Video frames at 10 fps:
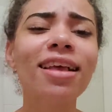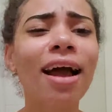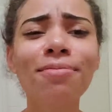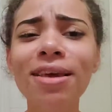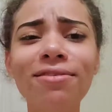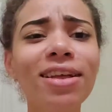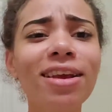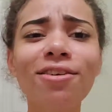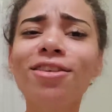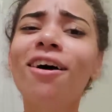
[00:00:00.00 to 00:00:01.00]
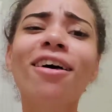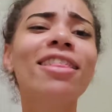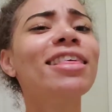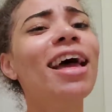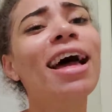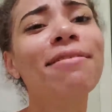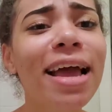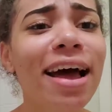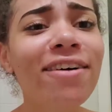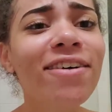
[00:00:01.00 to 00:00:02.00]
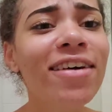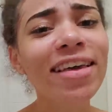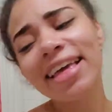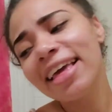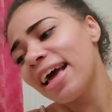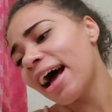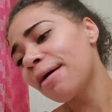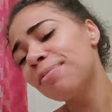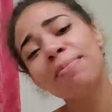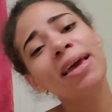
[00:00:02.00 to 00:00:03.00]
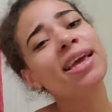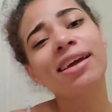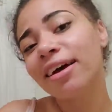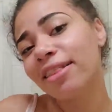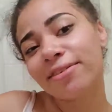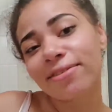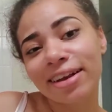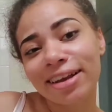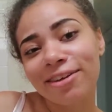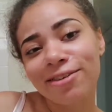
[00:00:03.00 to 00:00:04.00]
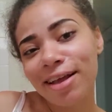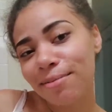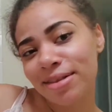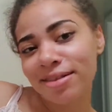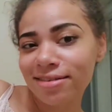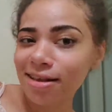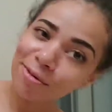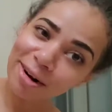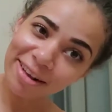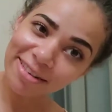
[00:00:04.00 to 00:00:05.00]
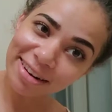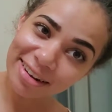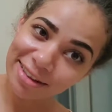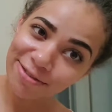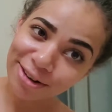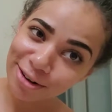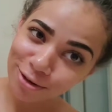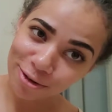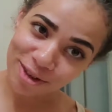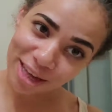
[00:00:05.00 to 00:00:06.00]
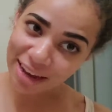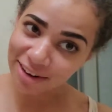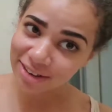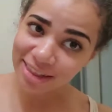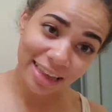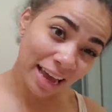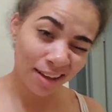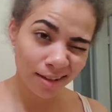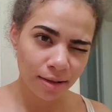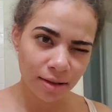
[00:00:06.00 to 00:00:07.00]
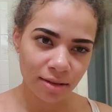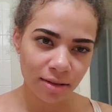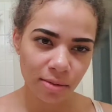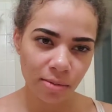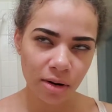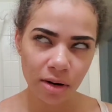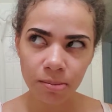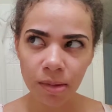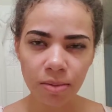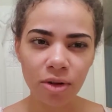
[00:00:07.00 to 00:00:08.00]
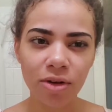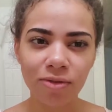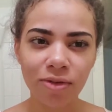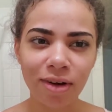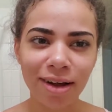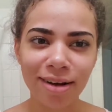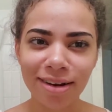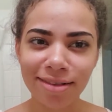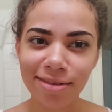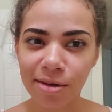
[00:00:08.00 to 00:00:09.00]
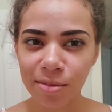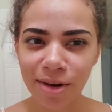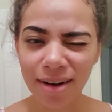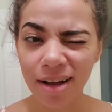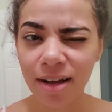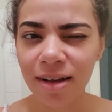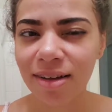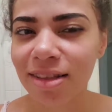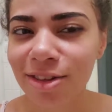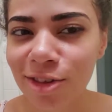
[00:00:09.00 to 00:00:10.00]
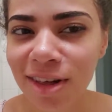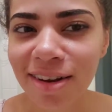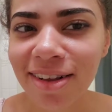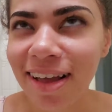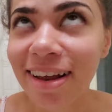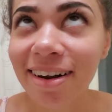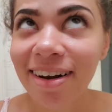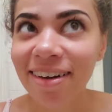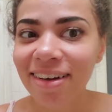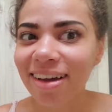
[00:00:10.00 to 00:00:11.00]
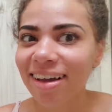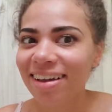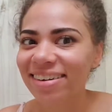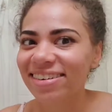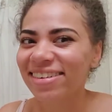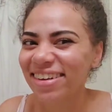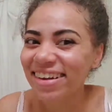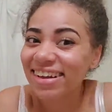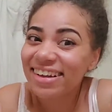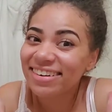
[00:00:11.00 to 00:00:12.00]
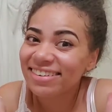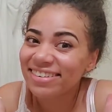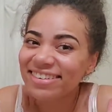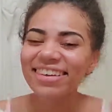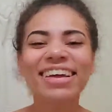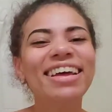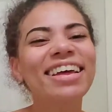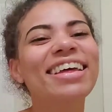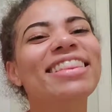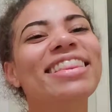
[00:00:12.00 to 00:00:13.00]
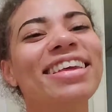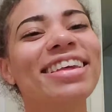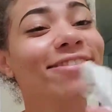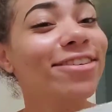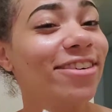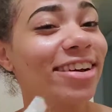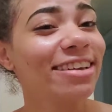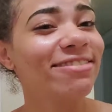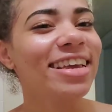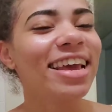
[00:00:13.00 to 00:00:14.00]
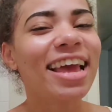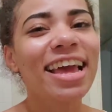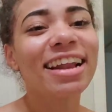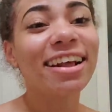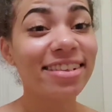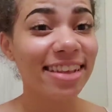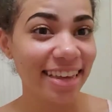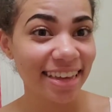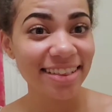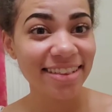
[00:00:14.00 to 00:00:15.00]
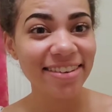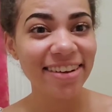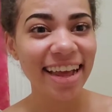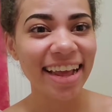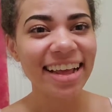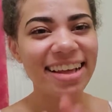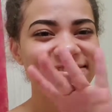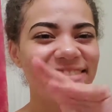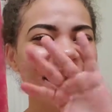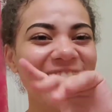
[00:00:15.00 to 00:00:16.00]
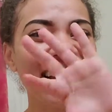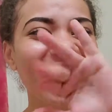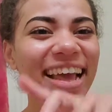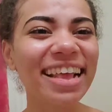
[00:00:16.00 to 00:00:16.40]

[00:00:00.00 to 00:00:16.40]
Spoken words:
I make videos all the time now. I've been making other videos. I've been somewhere else on a different YouTube channel, dancing somewhere. Maybe you could find it somewhere, huh? On this channel? I don't know. Thank you for joining me, and I'll see you again soon, okay? Bye, guys.